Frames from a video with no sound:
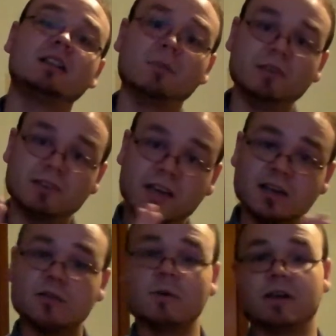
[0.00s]
let me
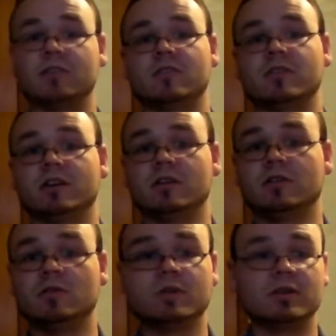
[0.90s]
take it away so that
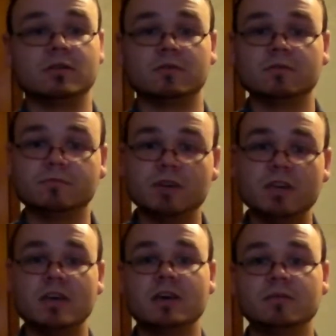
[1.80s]
you can
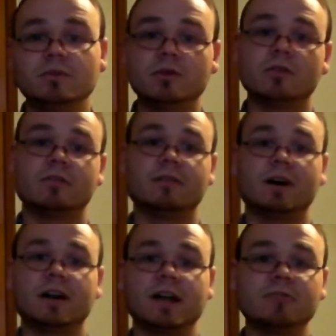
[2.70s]
be
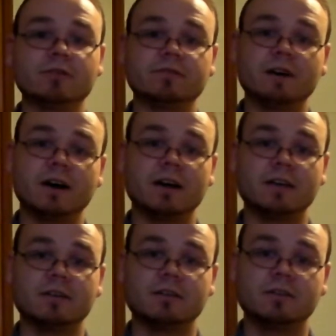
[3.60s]
purified and
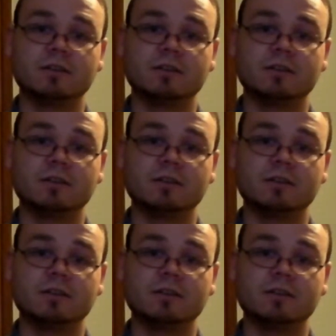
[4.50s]
refined.